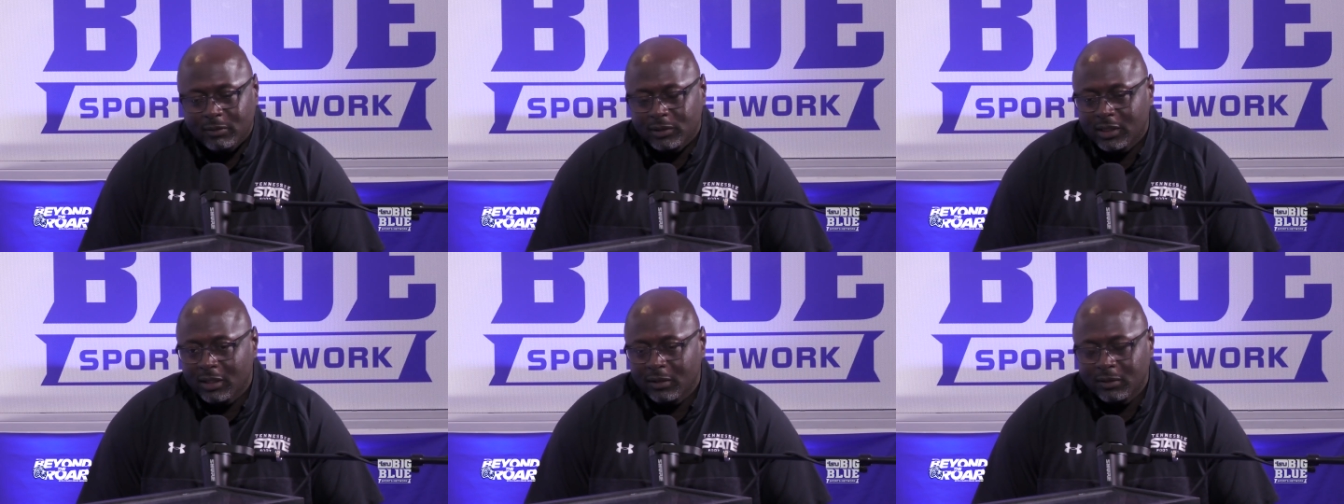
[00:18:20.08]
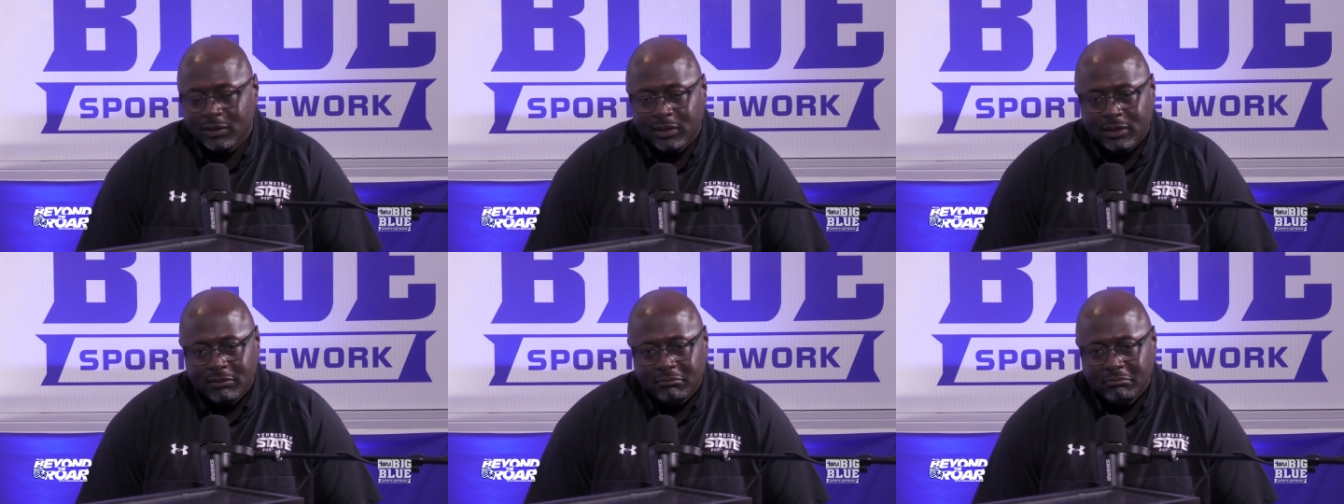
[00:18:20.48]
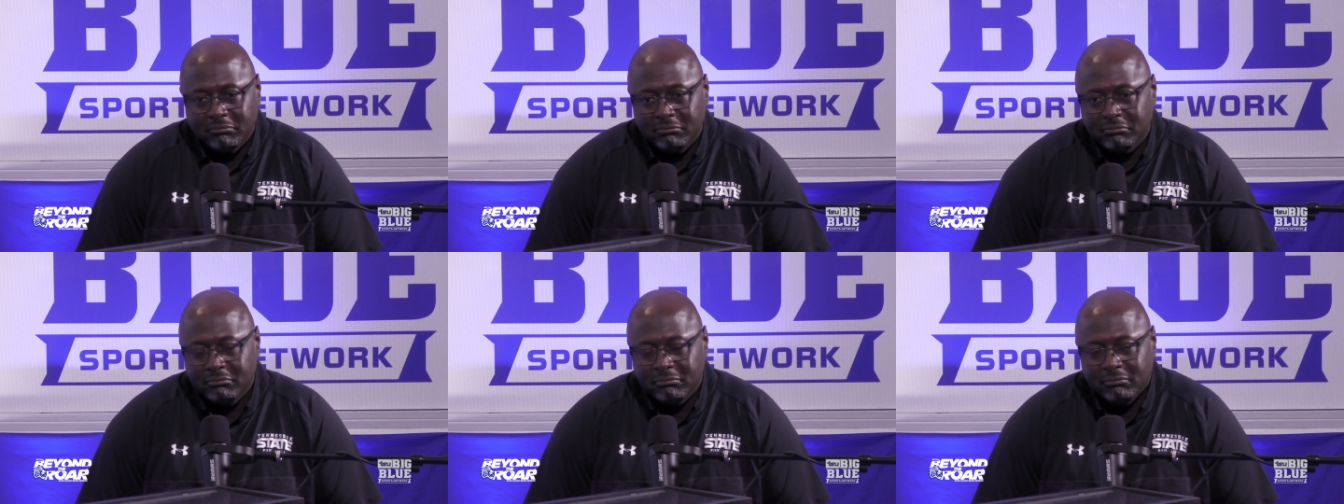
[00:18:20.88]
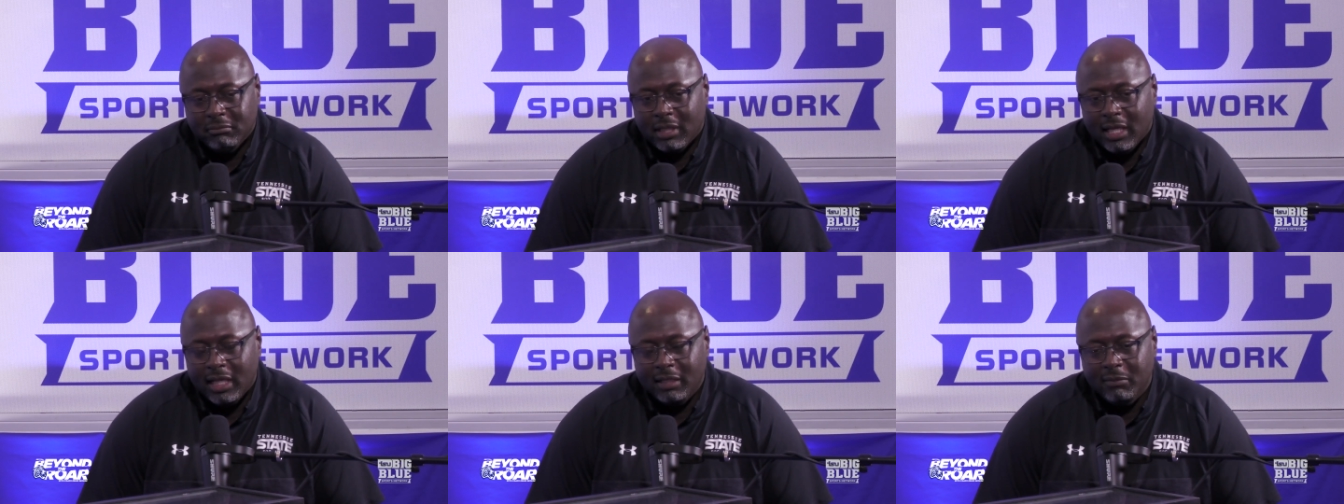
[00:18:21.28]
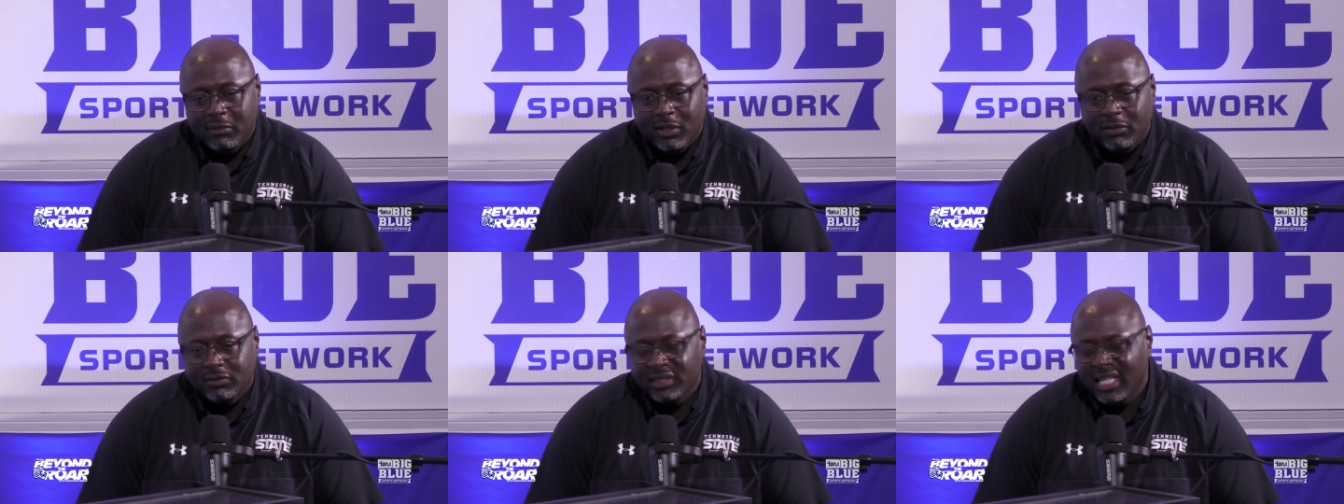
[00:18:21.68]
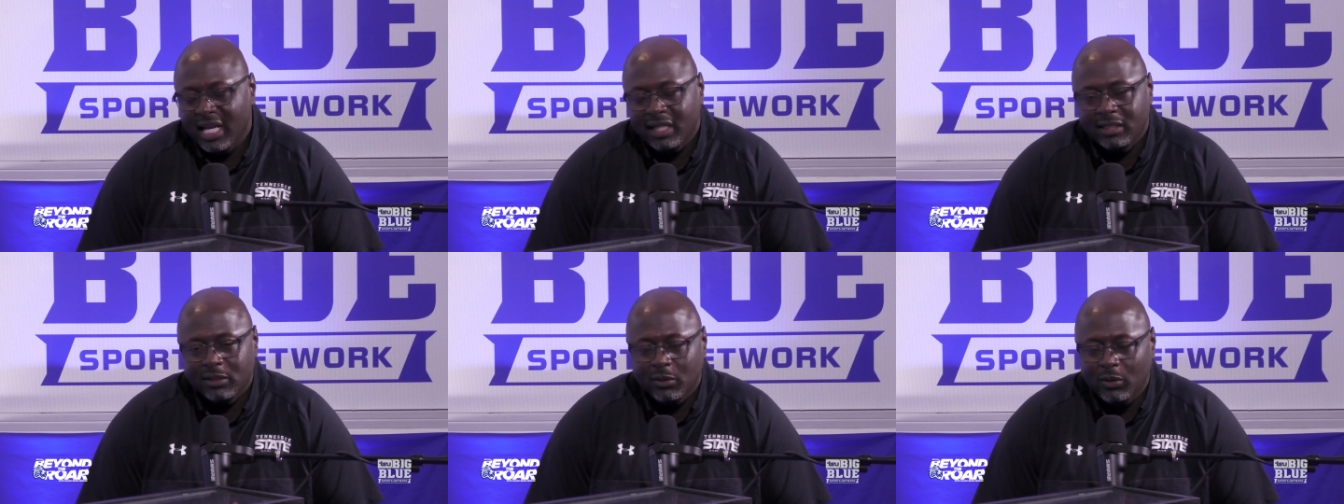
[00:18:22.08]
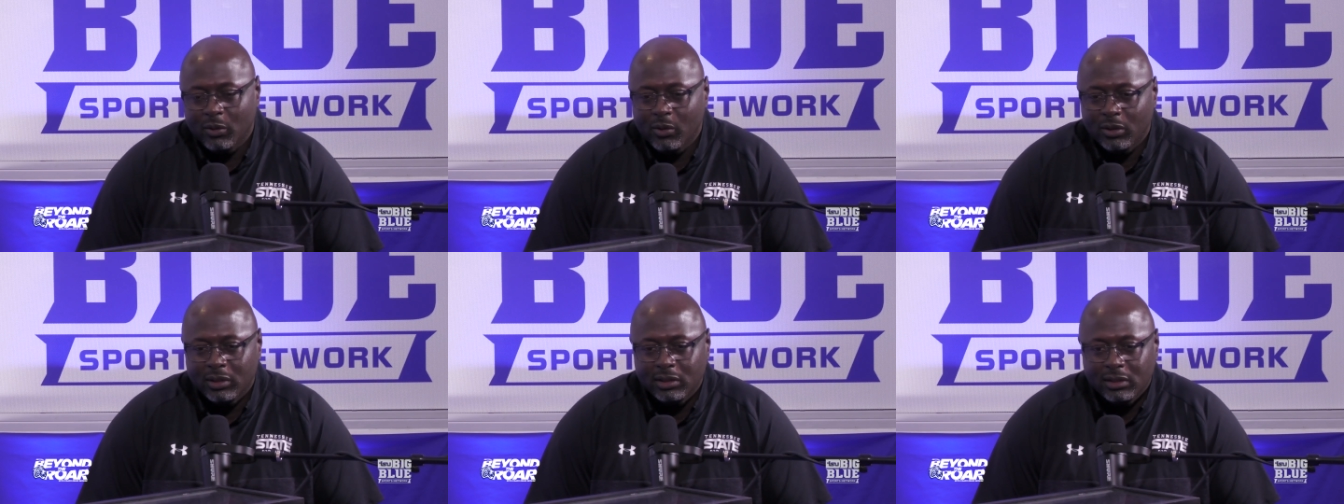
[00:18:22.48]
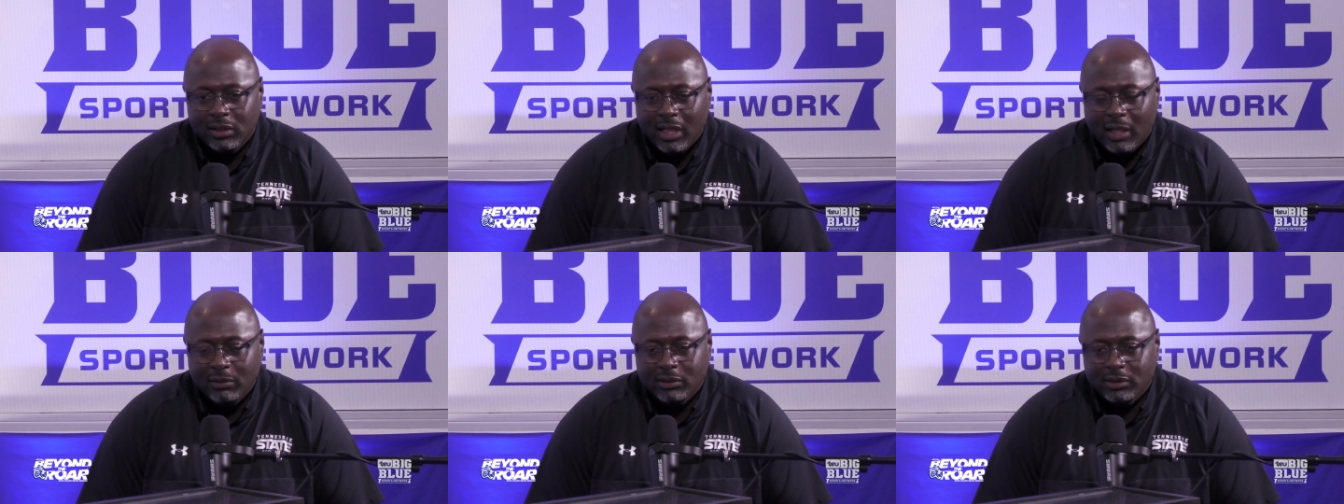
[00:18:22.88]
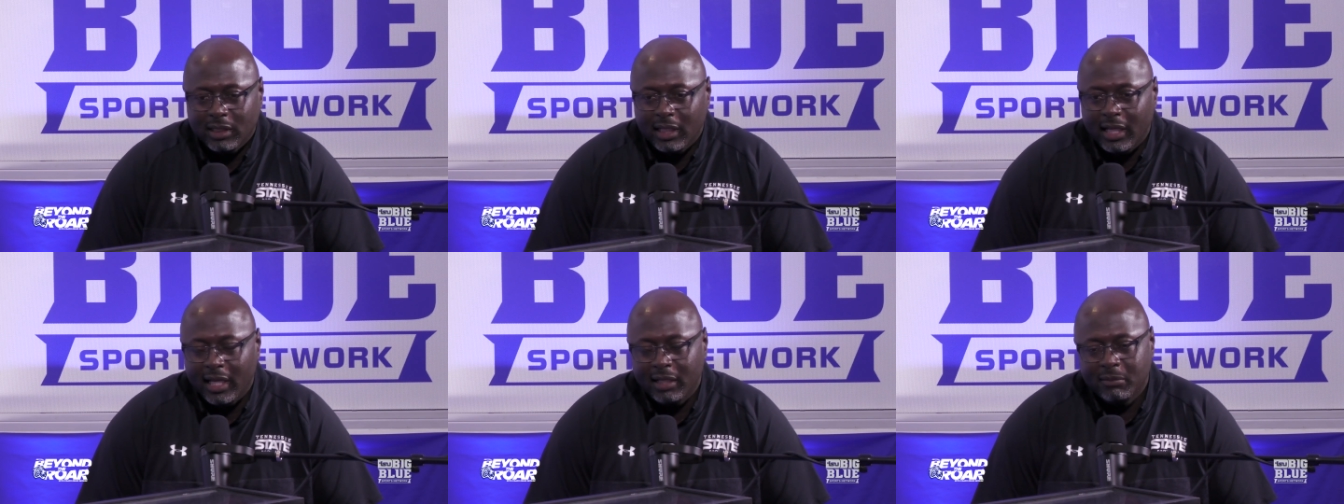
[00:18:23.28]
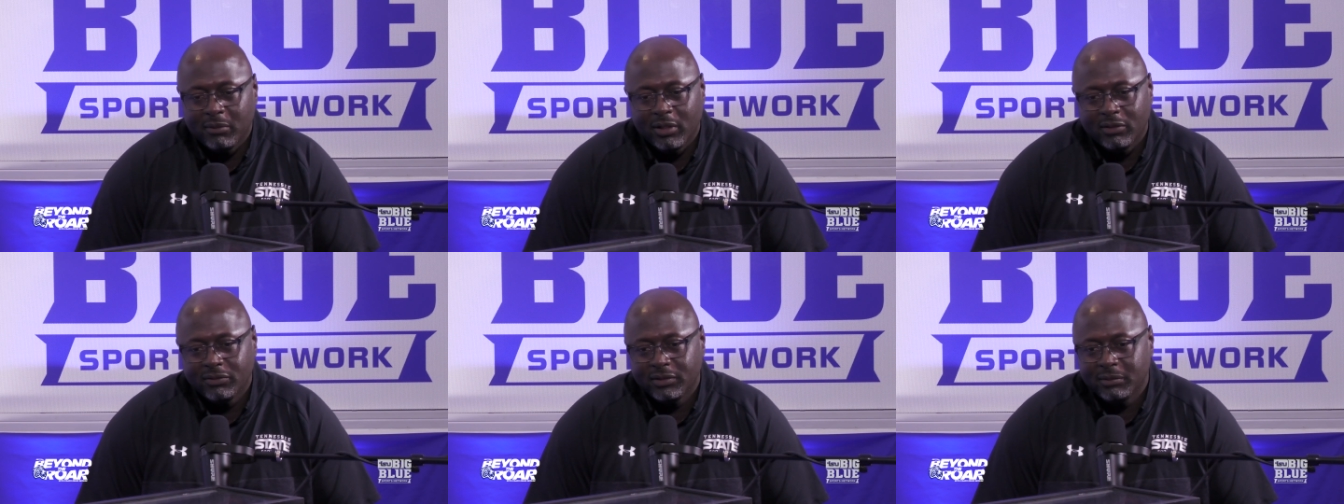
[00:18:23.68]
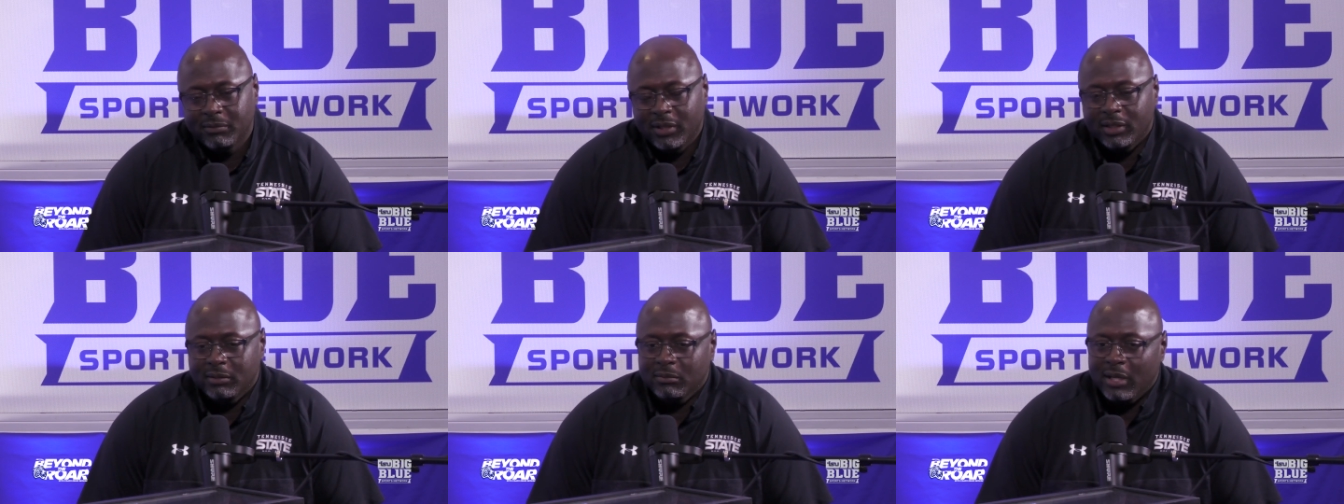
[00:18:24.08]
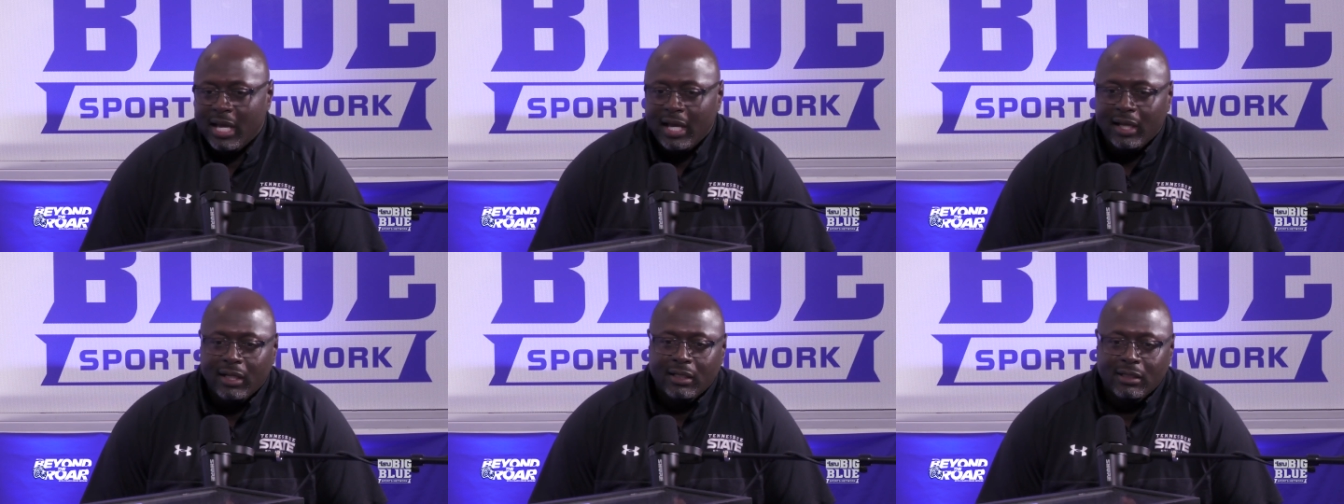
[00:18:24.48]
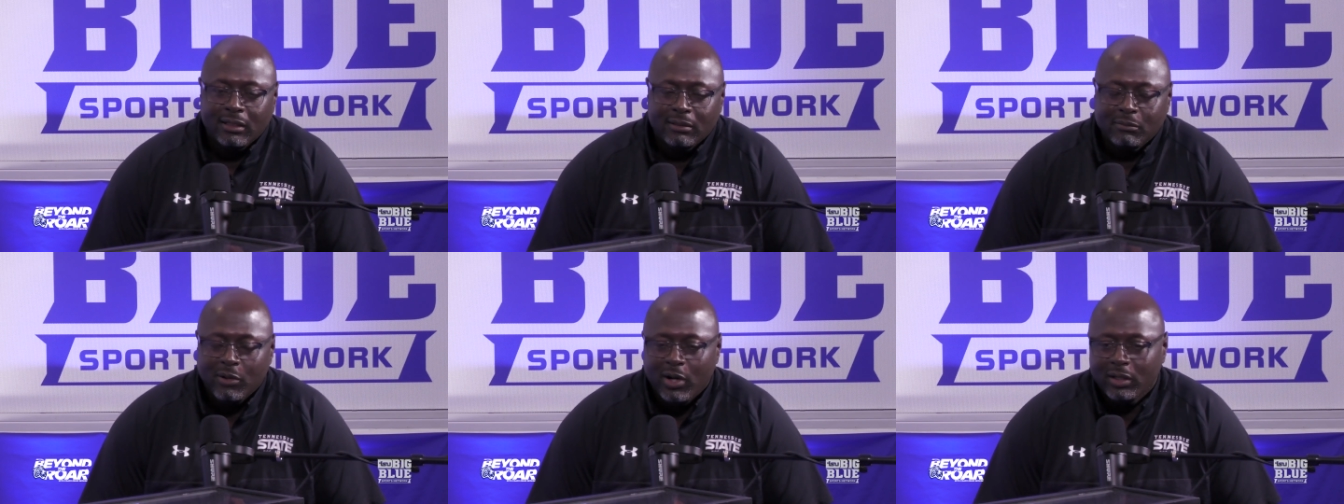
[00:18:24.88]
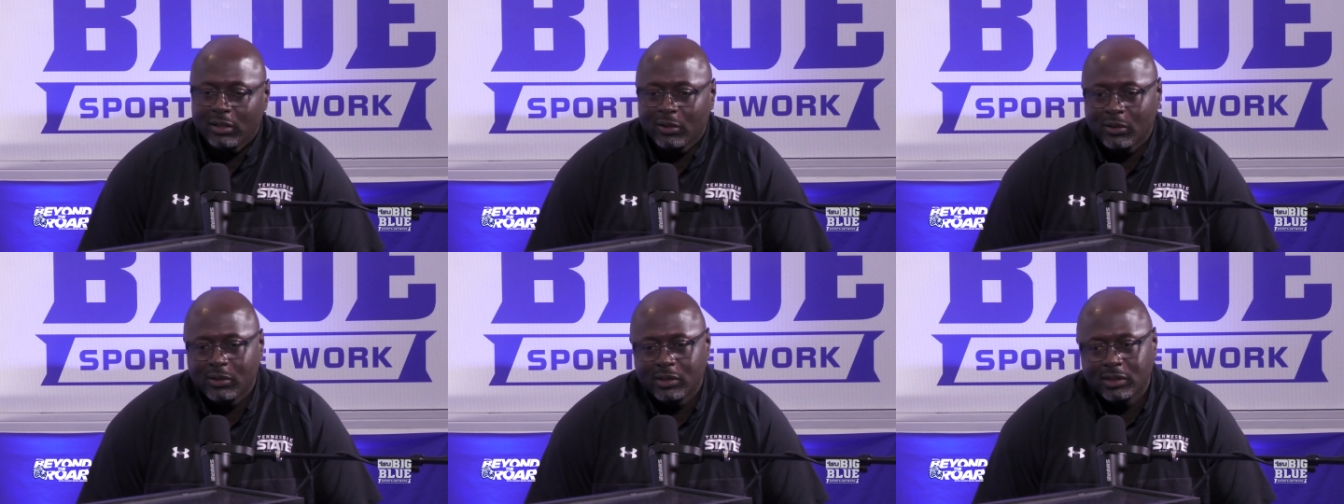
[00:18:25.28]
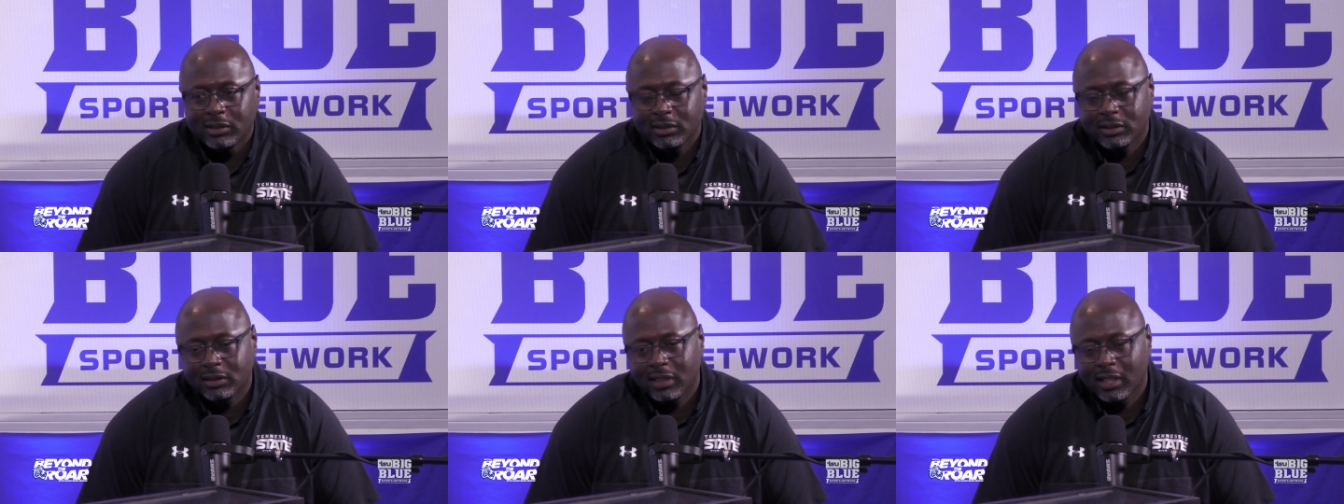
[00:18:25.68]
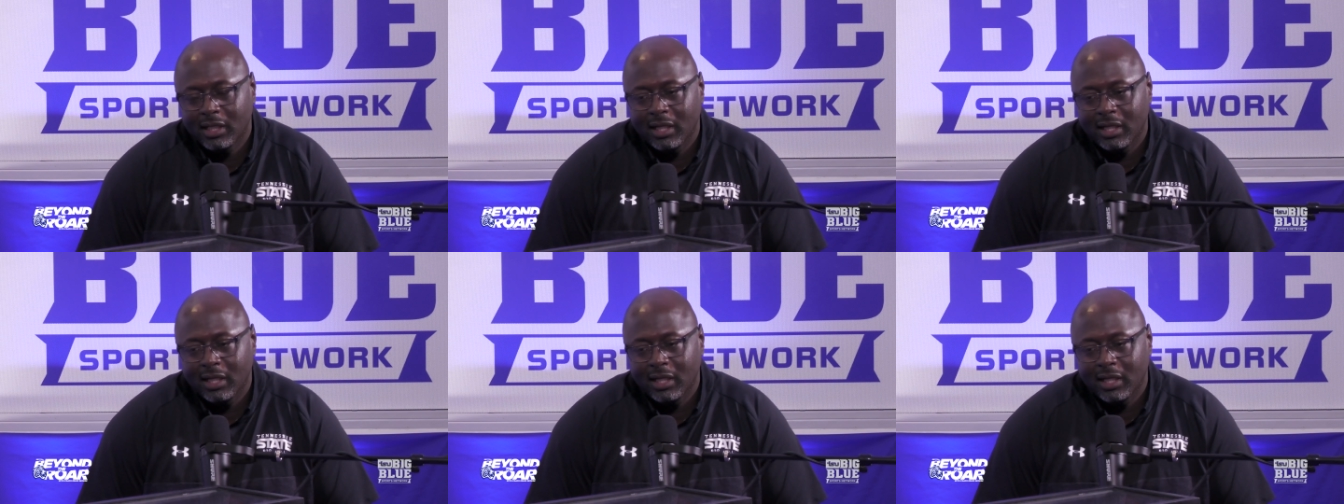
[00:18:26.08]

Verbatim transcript: I would go with Eddie Murphy. Not in no order. I would say mm-hmm. Eddie Murphy, Bernie Mac, mm. Martin Lawrence, yeah.